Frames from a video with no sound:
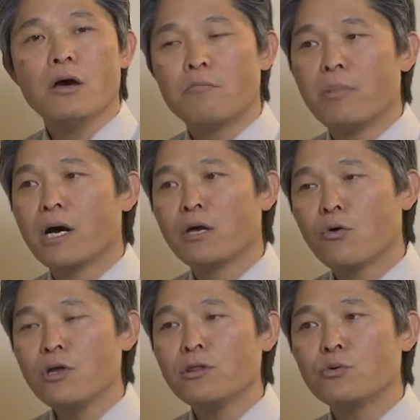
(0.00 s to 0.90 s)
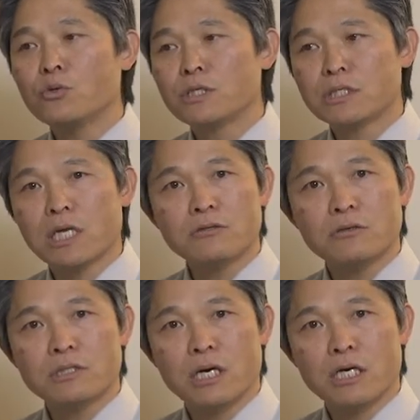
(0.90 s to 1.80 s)
By going through this
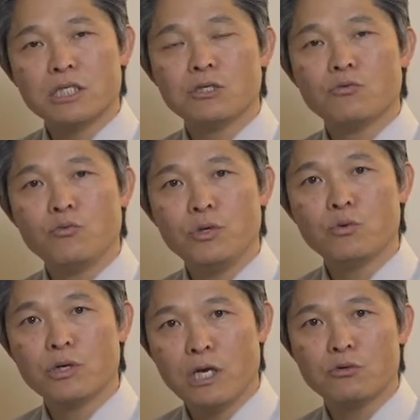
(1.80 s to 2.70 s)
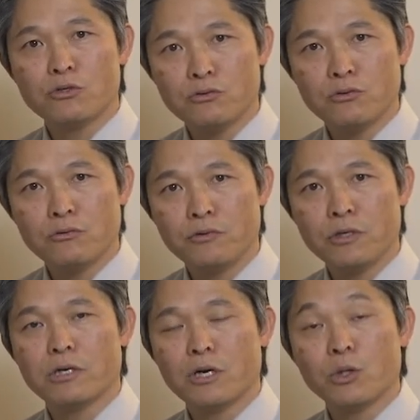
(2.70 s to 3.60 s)
exercise, we were able to
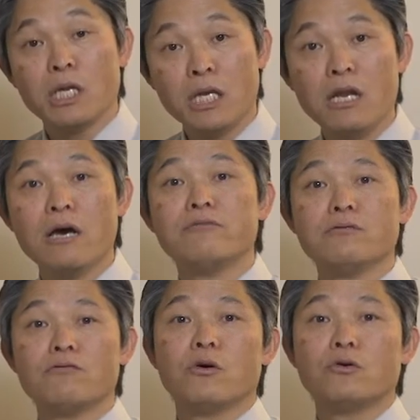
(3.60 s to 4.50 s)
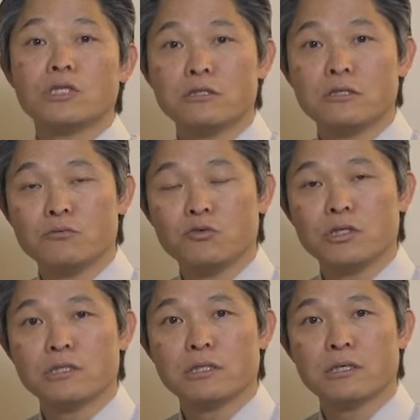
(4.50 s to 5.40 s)
figure out 11 flow-sensitive
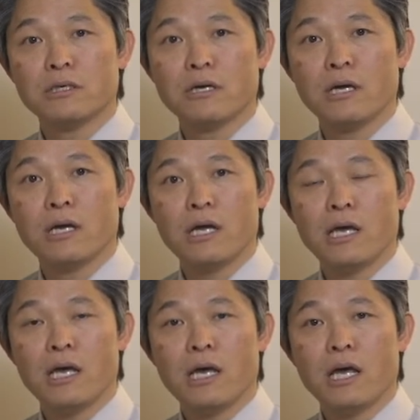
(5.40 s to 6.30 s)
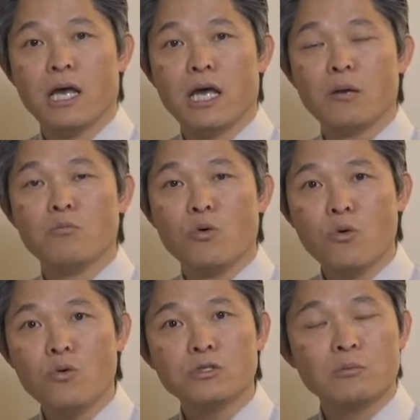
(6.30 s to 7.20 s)
genes. And
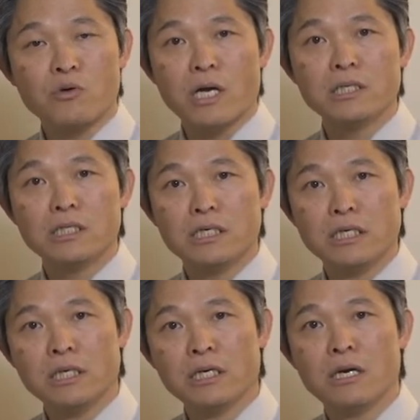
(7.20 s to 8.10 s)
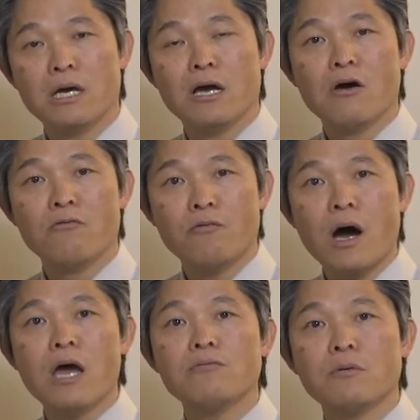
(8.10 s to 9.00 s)
more surprisingly,
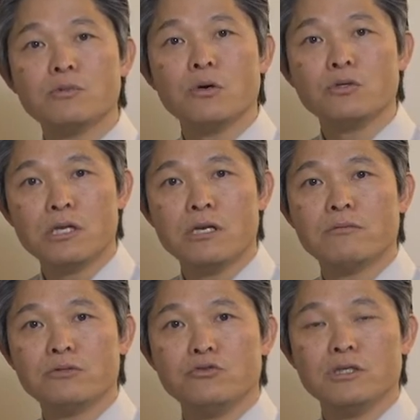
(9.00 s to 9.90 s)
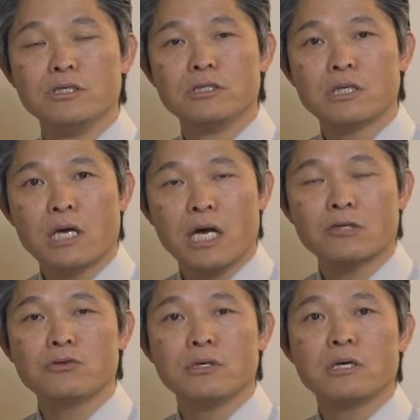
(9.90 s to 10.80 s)
five of those 11 genes
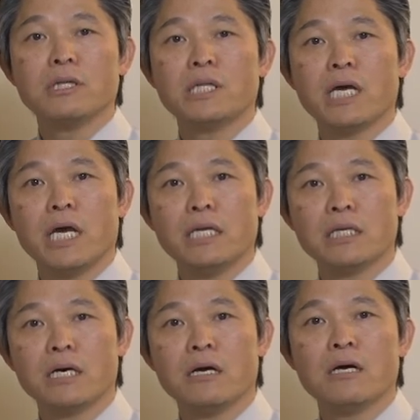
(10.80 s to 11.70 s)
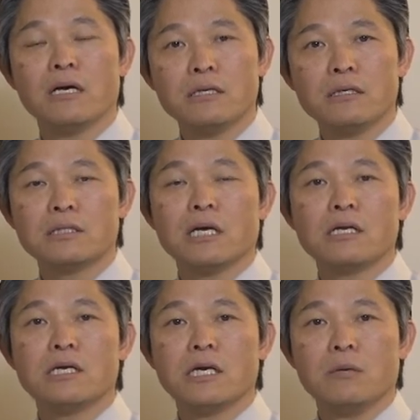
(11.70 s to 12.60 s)
actually contained
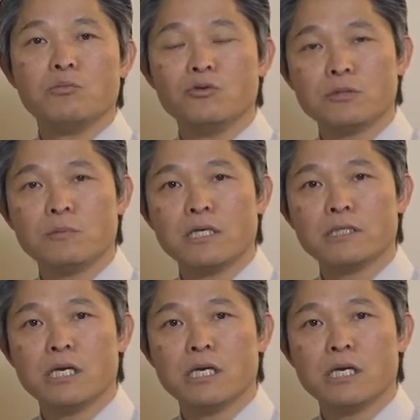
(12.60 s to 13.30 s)
cyclic AMP response